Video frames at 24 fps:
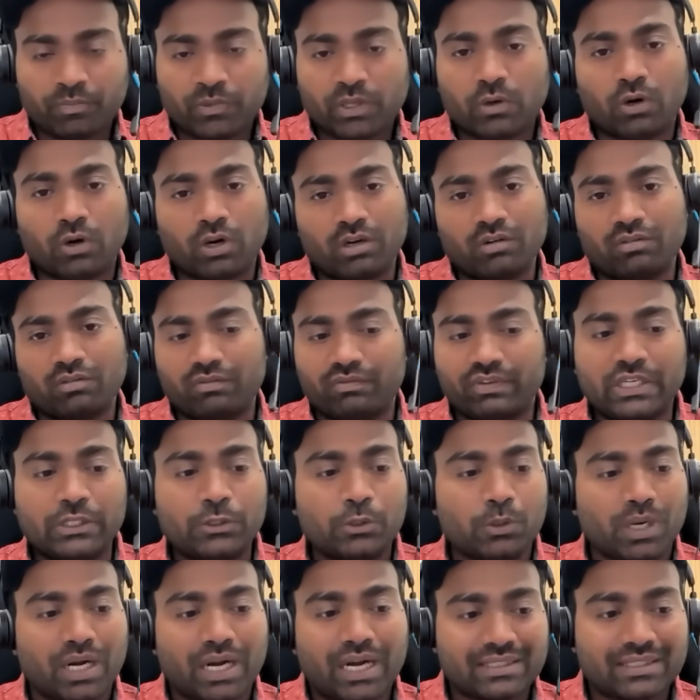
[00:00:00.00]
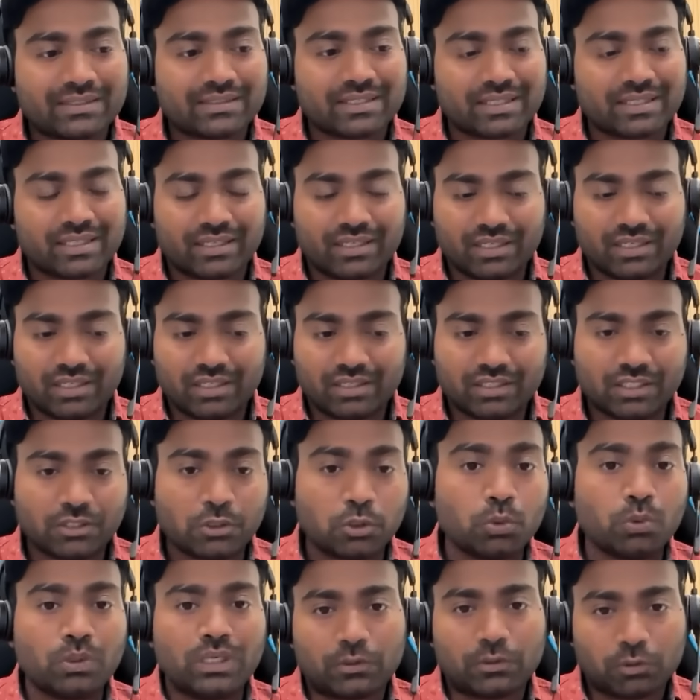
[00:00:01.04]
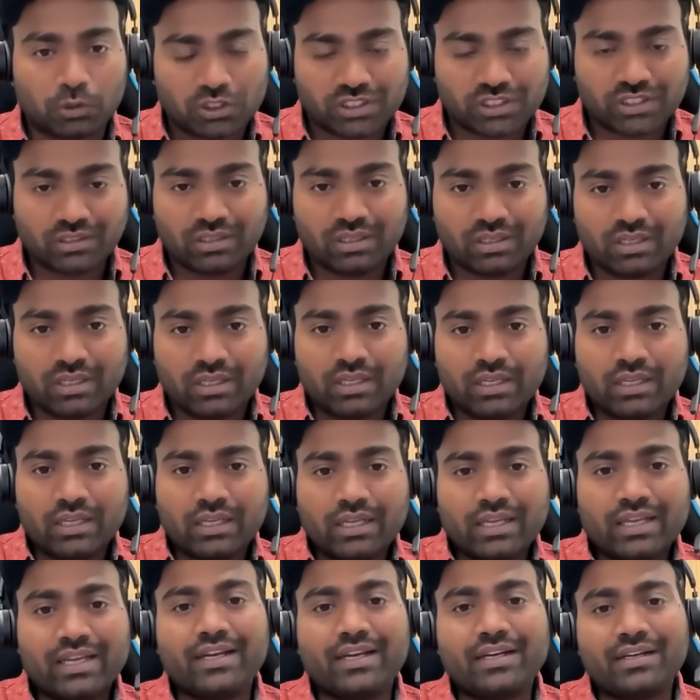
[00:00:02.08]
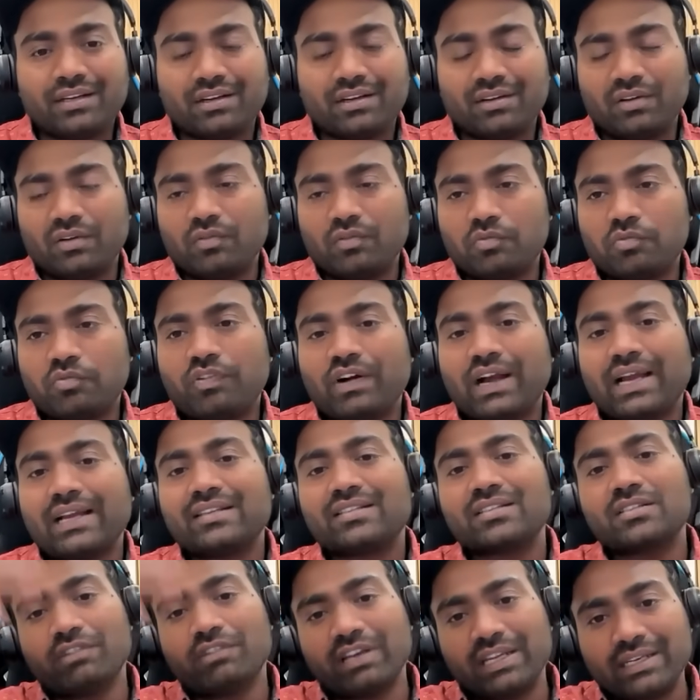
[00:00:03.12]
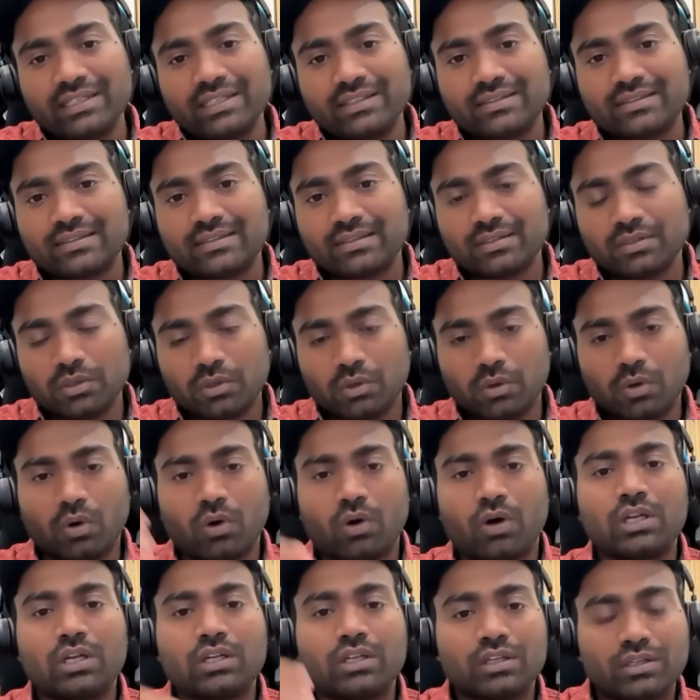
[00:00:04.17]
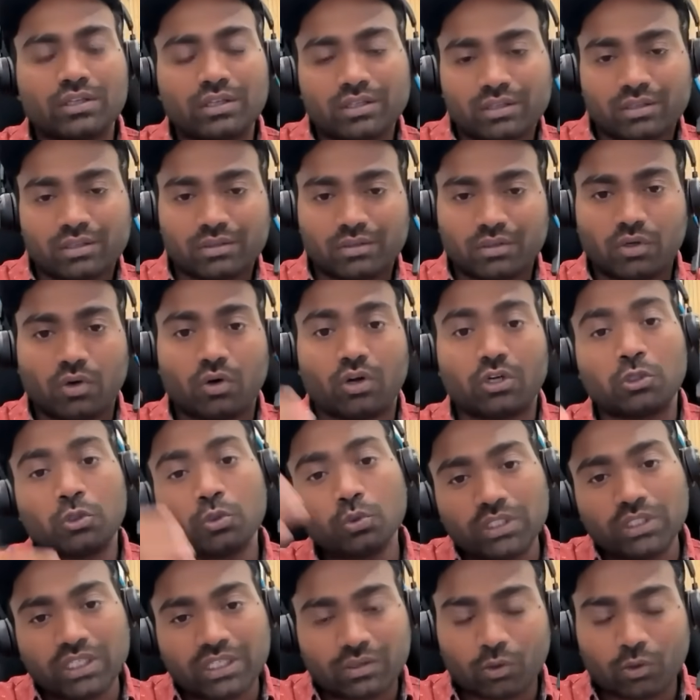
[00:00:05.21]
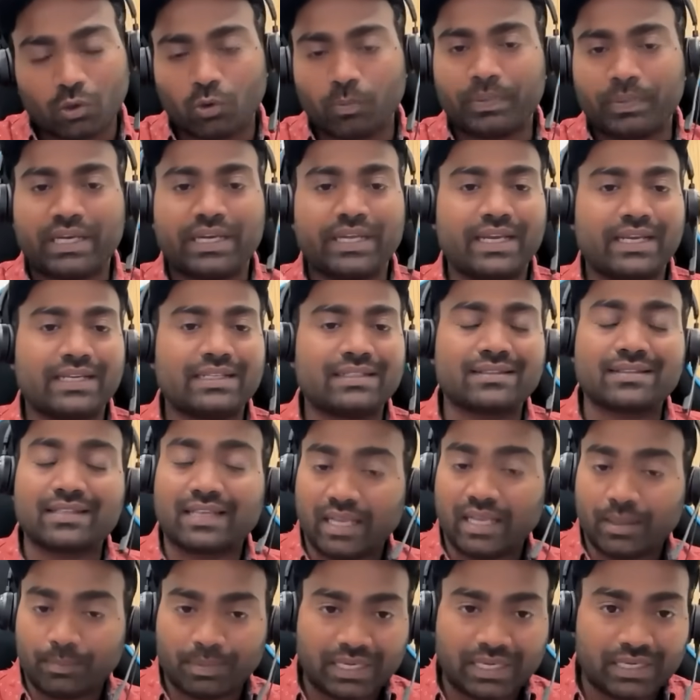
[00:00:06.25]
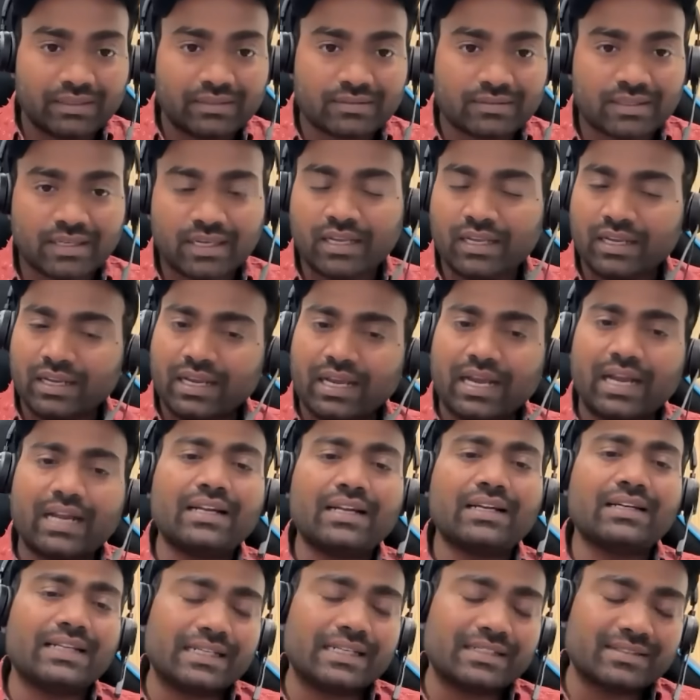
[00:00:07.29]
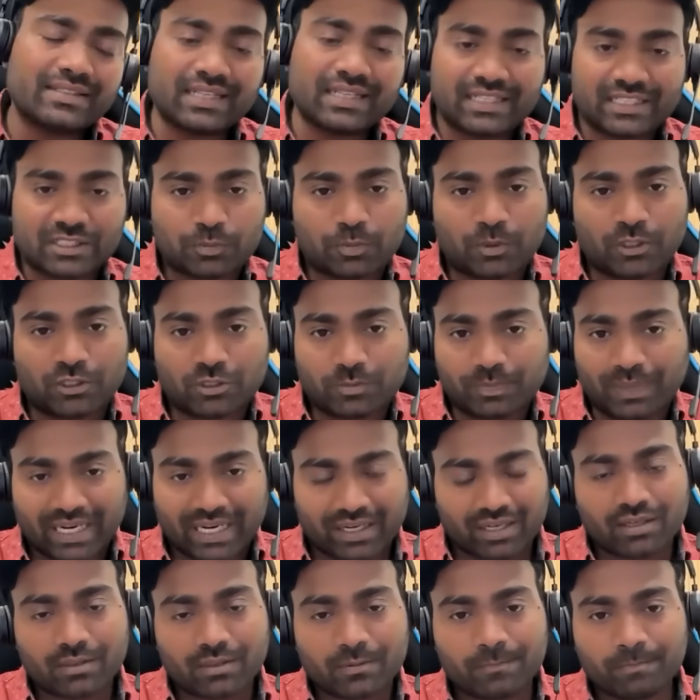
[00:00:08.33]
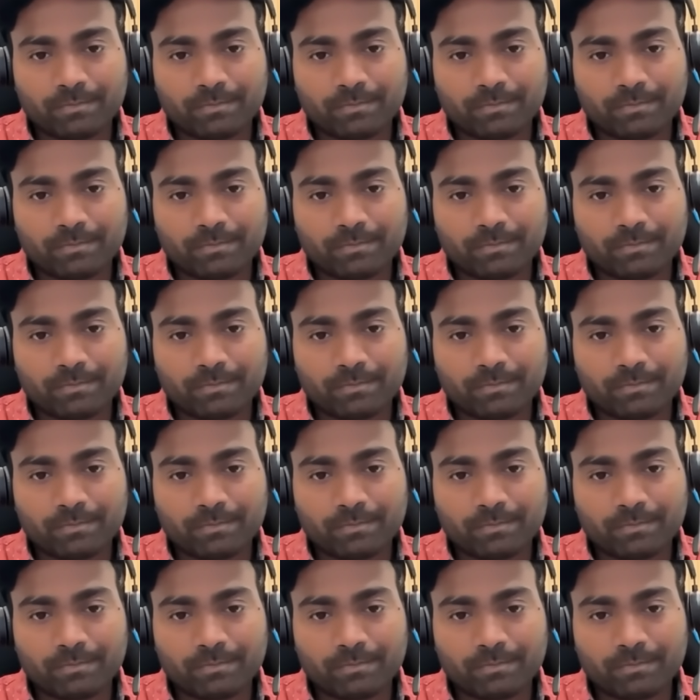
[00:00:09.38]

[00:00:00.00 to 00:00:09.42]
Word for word: or when you ask the tool a question, it fires queries on the or to the OpenAI's A P Is, and it gets the response back.